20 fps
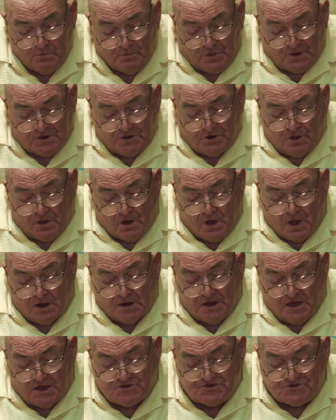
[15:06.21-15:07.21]
but
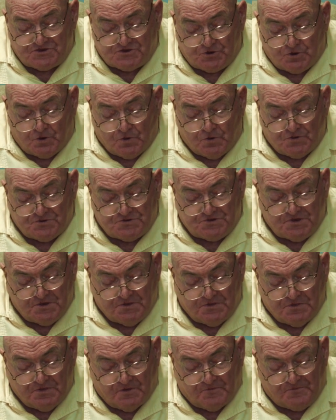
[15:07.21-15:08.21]
God has
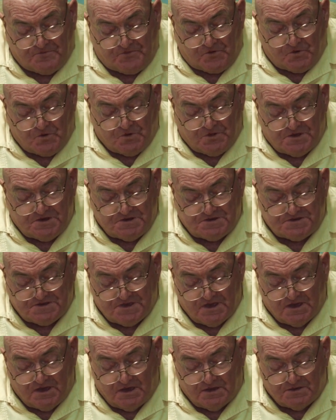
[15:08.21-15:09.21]
chosen the foolish
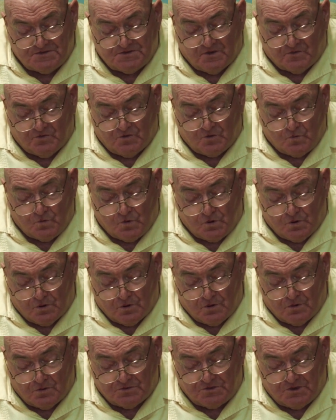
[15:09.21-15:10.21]
things of the
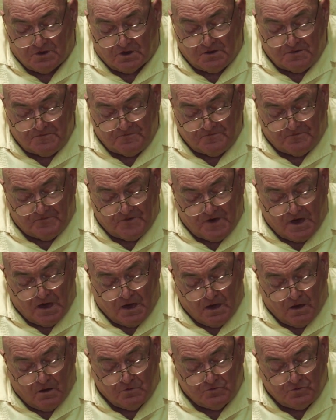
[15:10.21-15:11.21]
world to
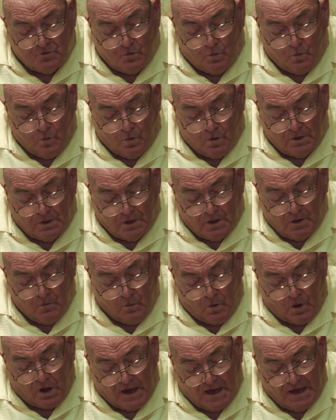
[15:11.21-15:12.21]
confound the
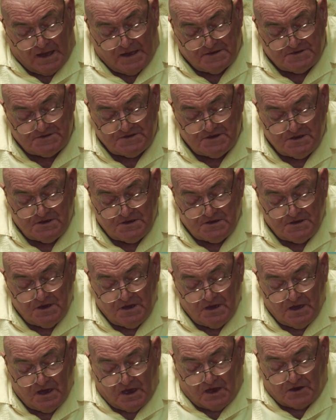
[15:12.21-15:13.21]
wise,
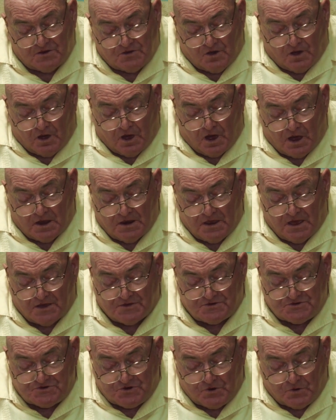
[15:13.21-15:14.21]
and God
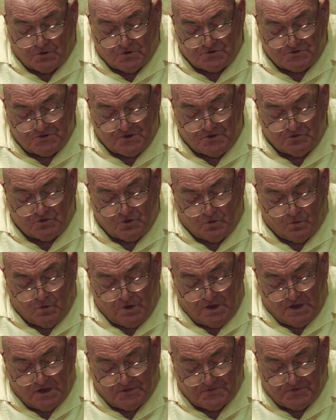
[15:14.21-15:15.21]
has chosen the
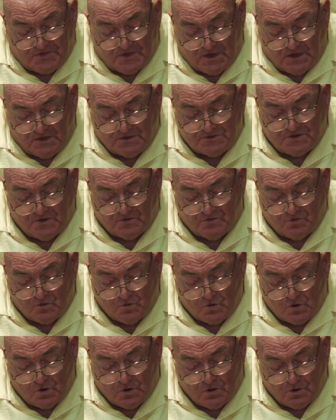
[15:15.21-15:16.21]
weak things of the
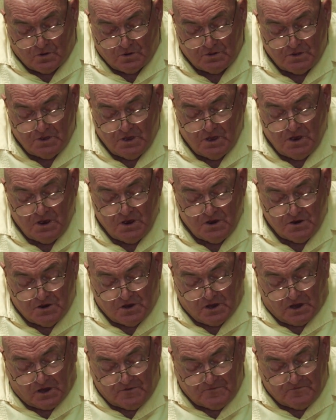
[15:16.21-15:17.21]
world
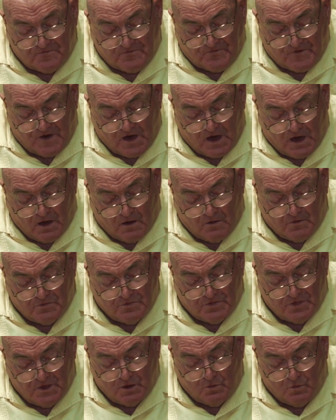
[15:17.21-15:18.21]
to
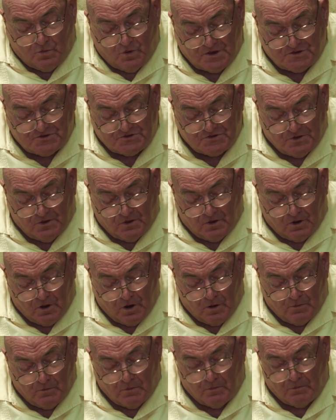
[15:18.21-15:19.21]
confound them which
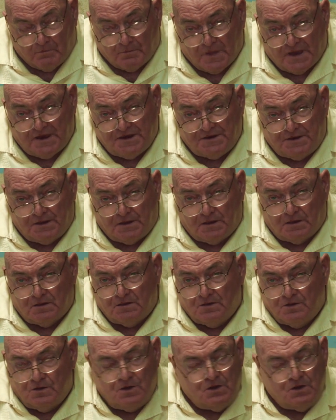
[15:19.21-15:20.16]
are mighty.